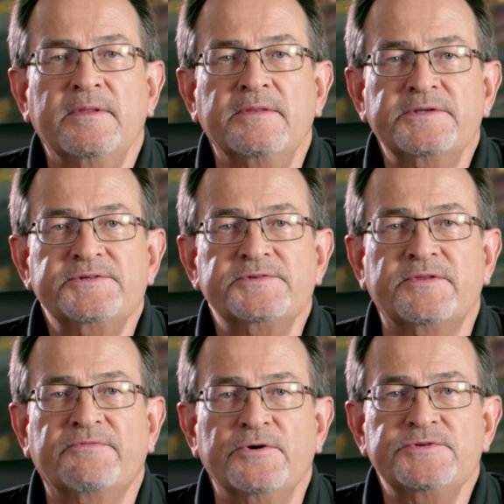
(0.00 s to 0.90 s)
this is
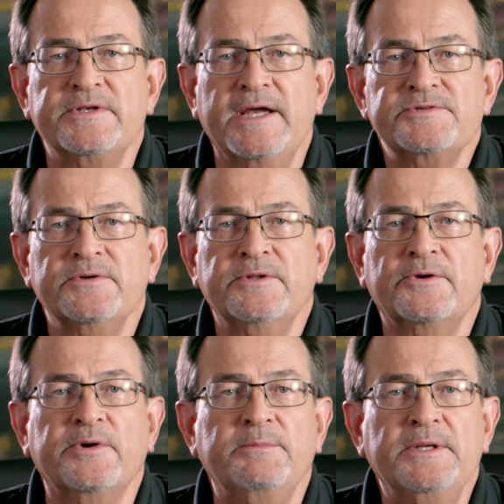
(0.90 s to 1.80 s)
the first national
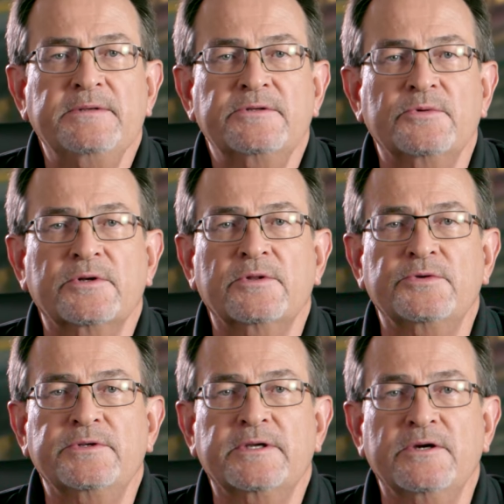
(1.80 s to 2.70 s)
agreement to
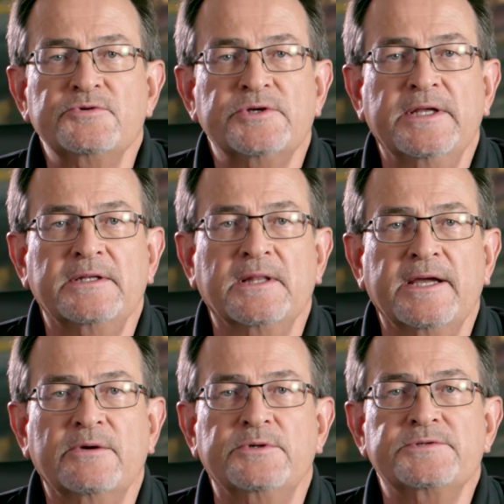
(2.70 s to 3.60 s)
include negotiated
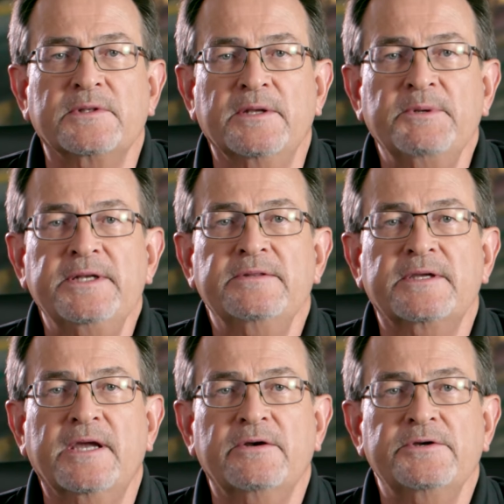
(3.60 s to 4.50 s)
language limiting the
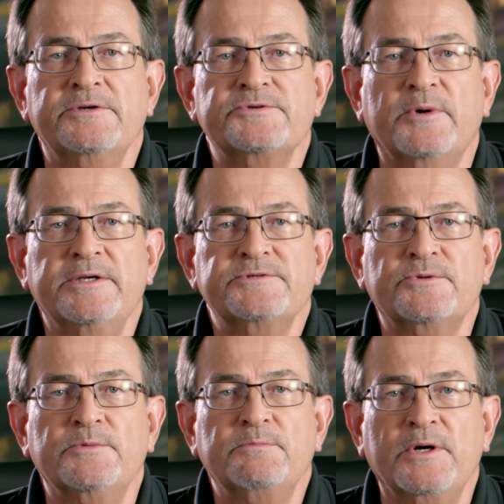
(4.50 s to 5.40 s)
carrier's rights
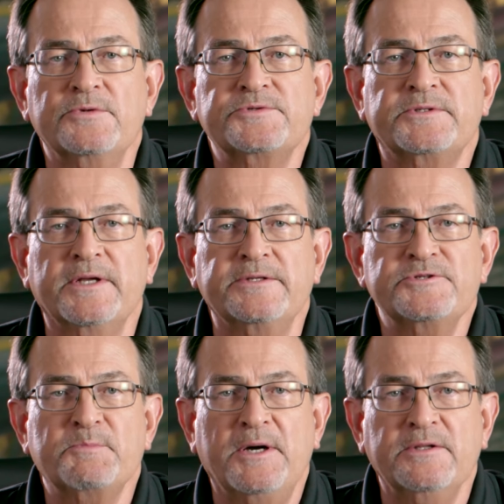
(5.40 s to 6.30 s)
to impose
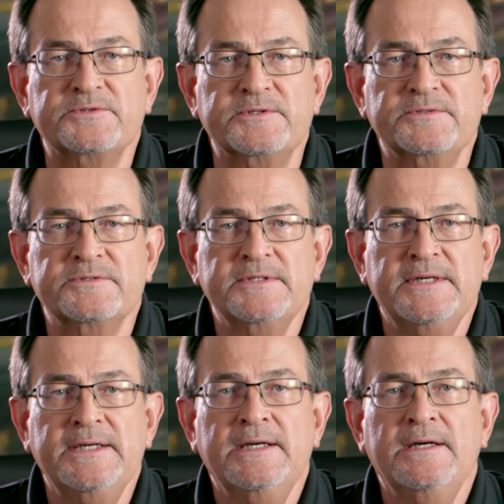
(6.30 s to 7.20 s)
attendance policies.
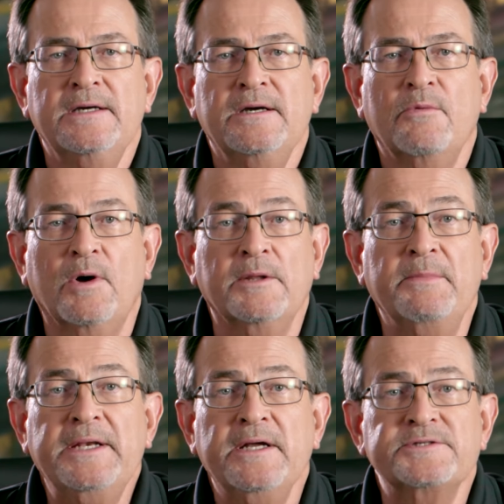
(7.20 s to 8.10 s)
While it
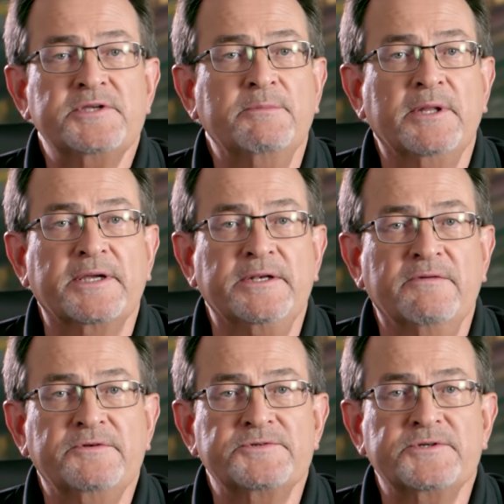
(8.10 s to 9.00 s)
may not seem like enough to